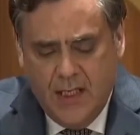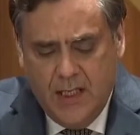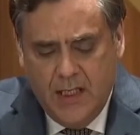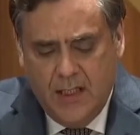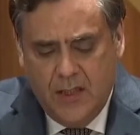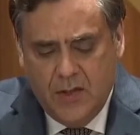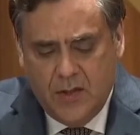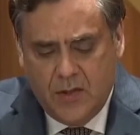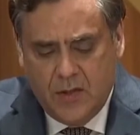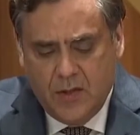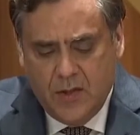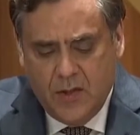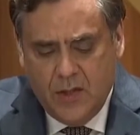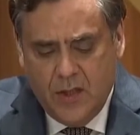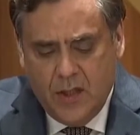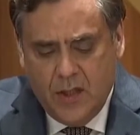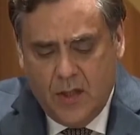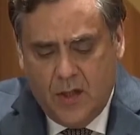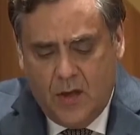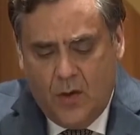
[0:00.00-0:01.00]
It is
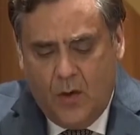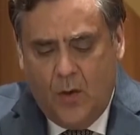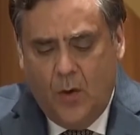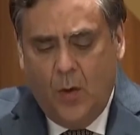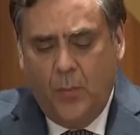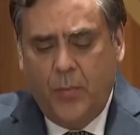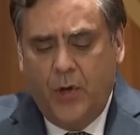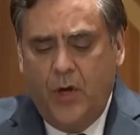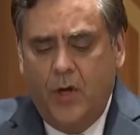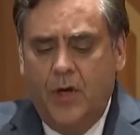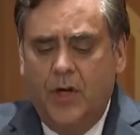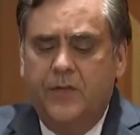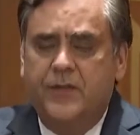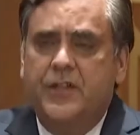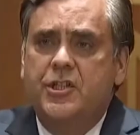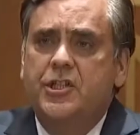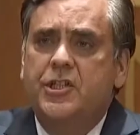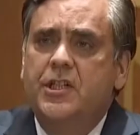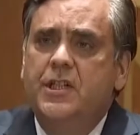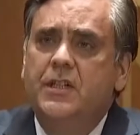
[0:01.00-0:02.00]
all part of
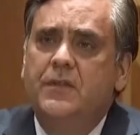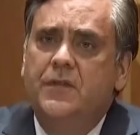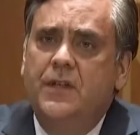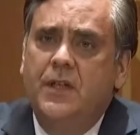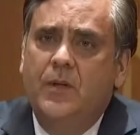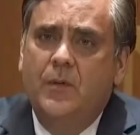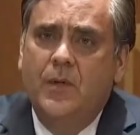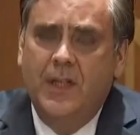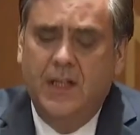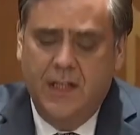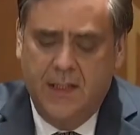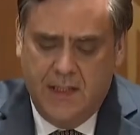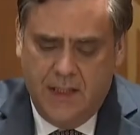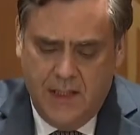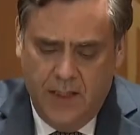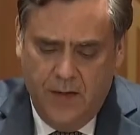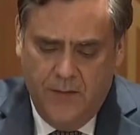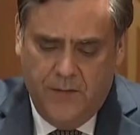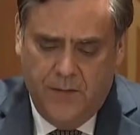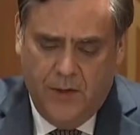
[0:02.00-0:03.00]
achieving what
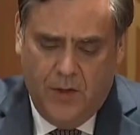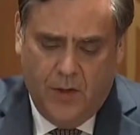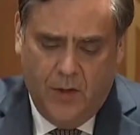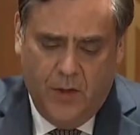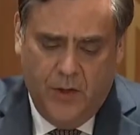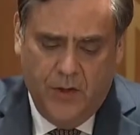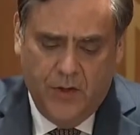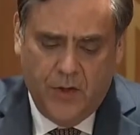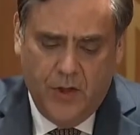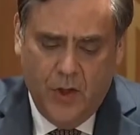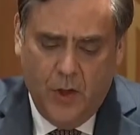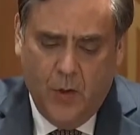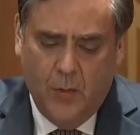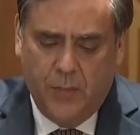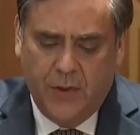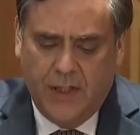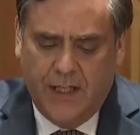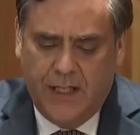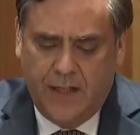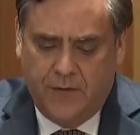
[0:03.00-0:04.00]
Antifa calls no
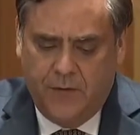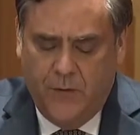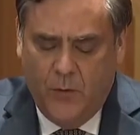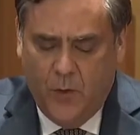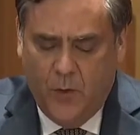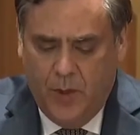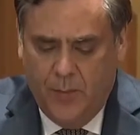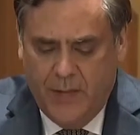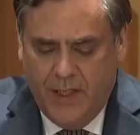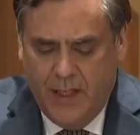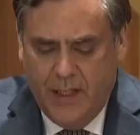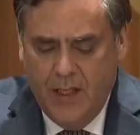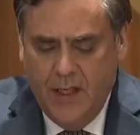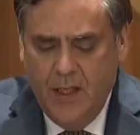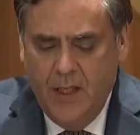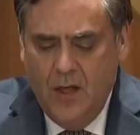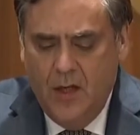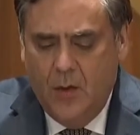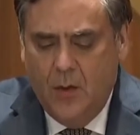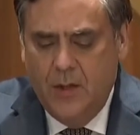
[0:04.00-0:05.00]
platforming,
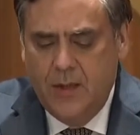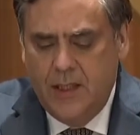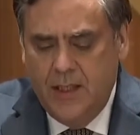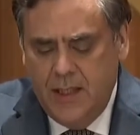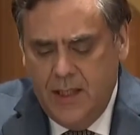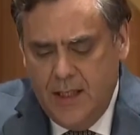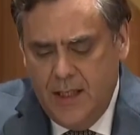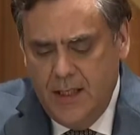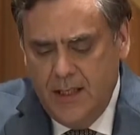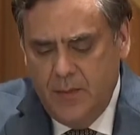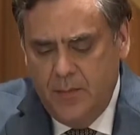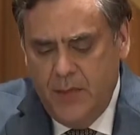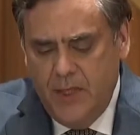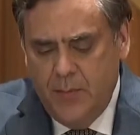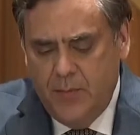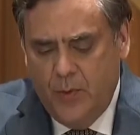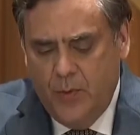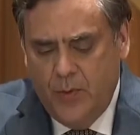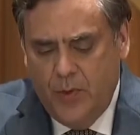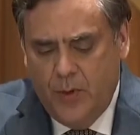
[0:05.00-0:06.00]
or denying
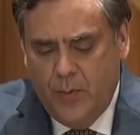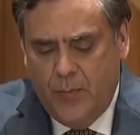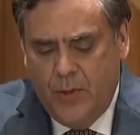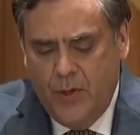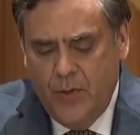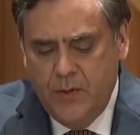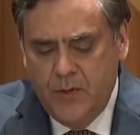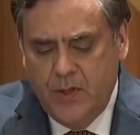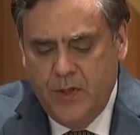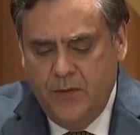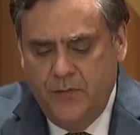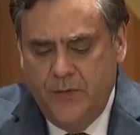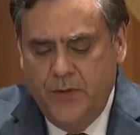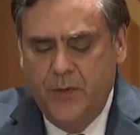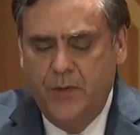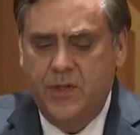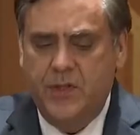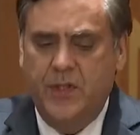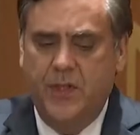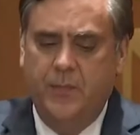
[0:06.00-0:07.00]
people with opposing
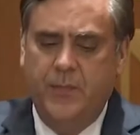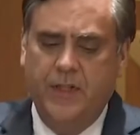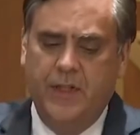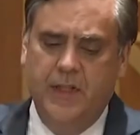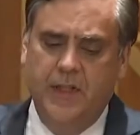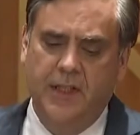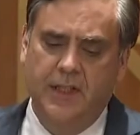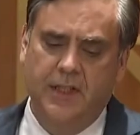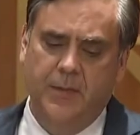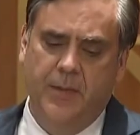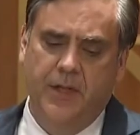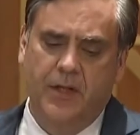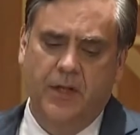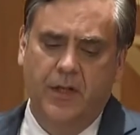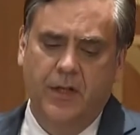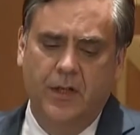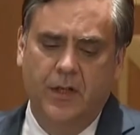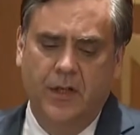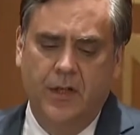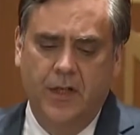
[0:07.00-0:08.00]
views the ability to be
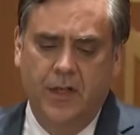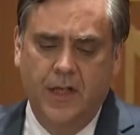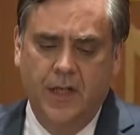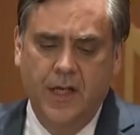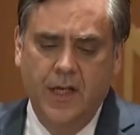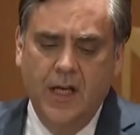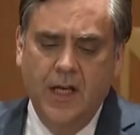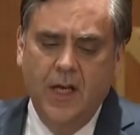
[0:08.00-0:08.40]
heard.